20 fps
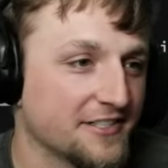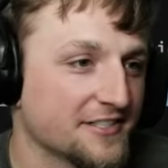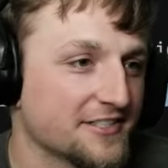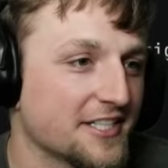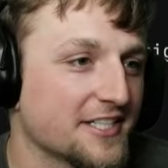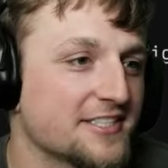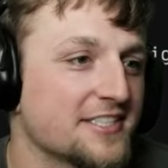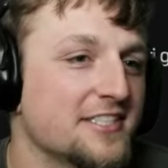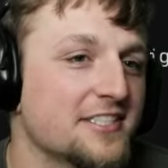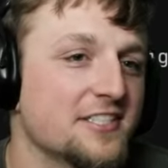
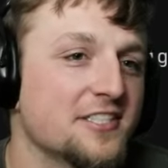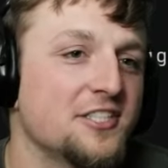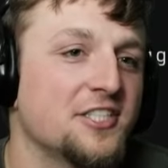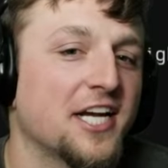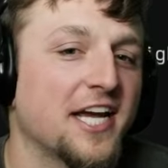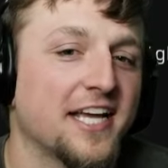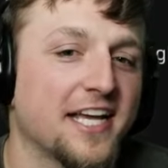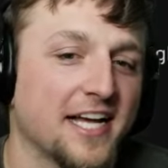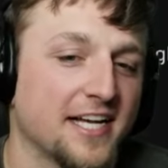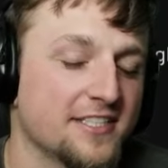Doesn't
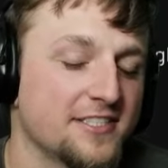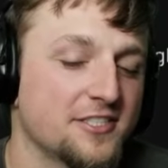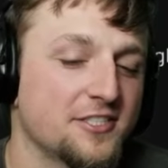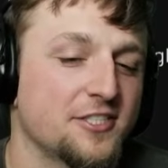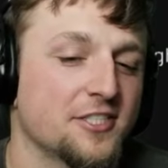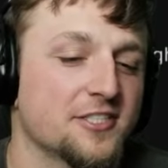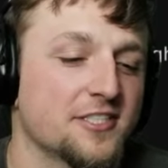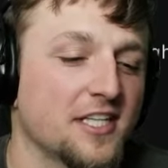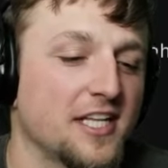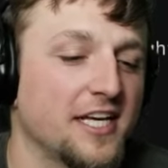JS
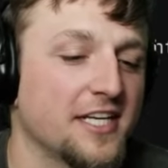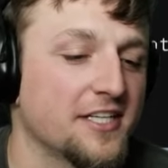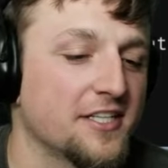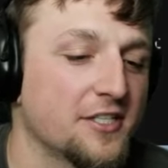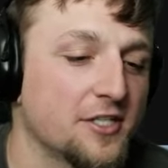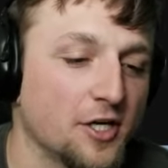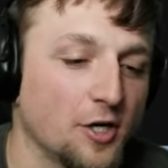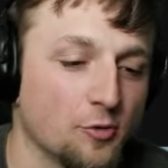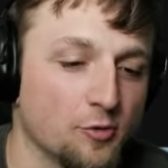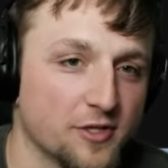just, like,
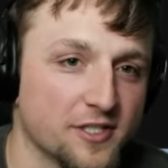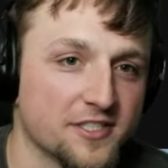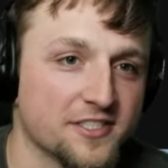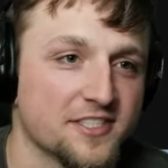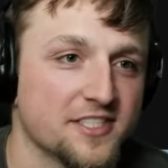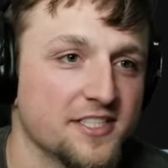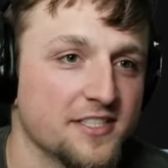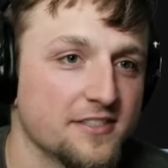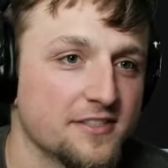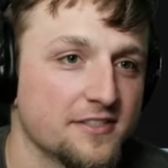coerce
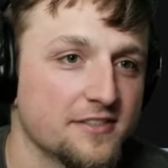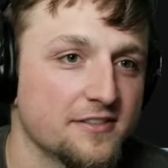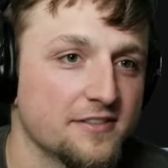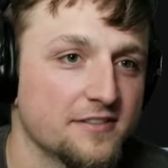it?